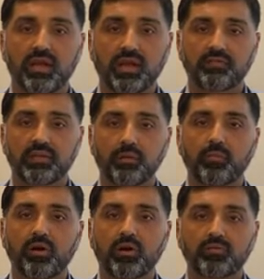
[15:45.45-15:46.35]
have that
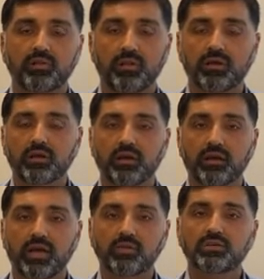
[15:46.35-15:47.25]
part of the lung cut
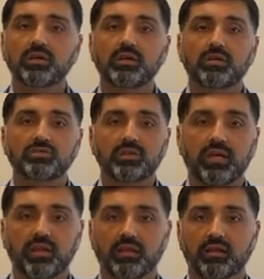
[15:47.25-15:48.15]
out so
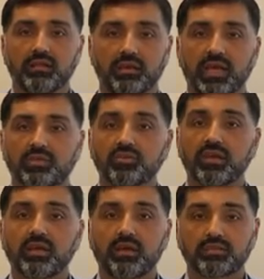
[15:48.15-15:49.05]
that the cancer
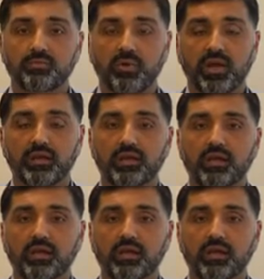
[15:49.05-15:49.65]
cannot spread.